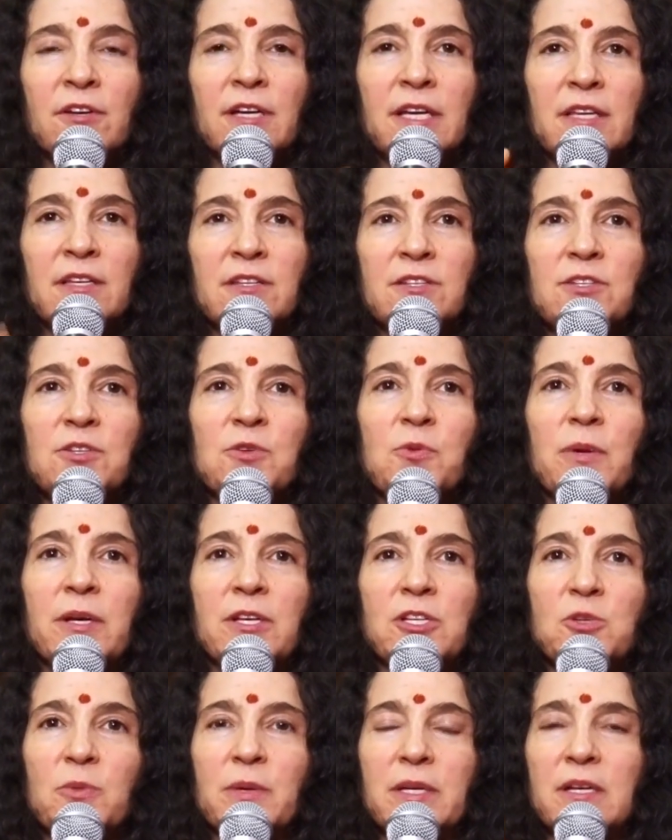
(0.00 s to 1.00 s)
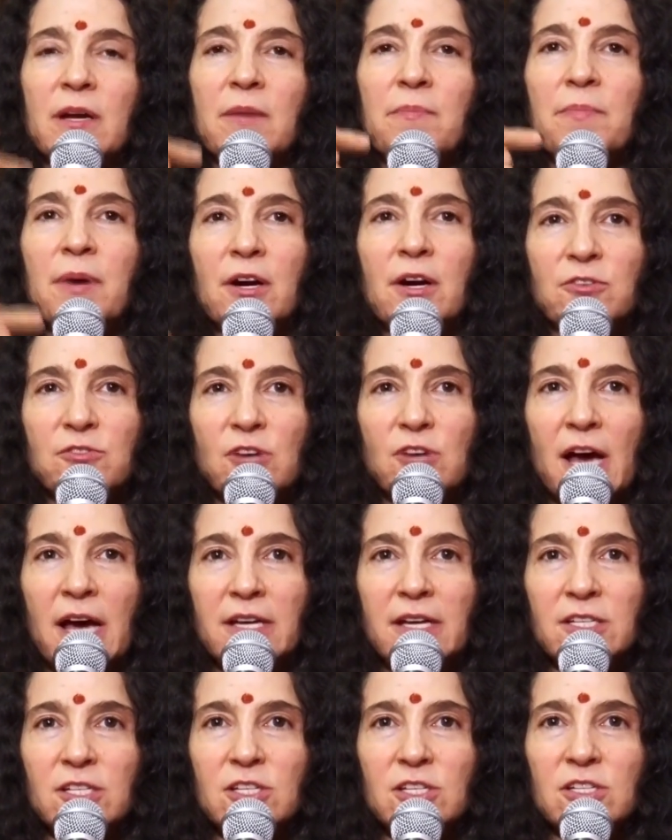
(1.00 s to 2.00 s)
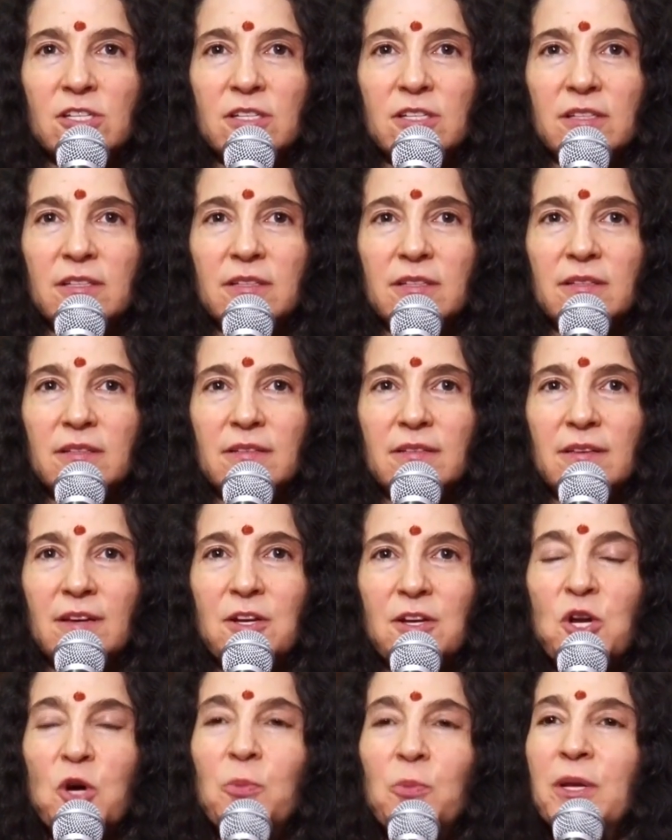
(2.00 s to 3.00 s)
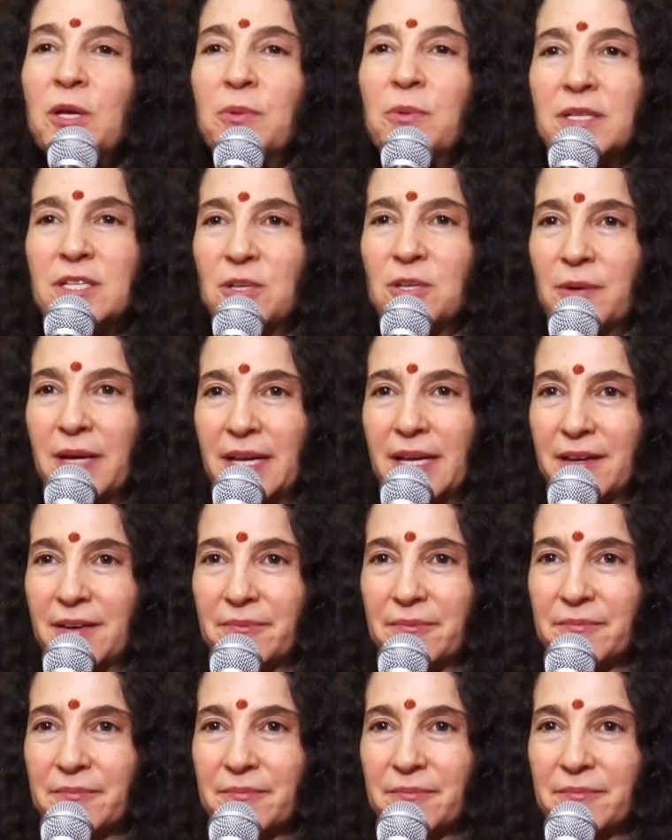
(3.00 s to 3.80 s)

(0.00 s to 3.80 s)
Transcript: into which we dump our trash, nobody would do it.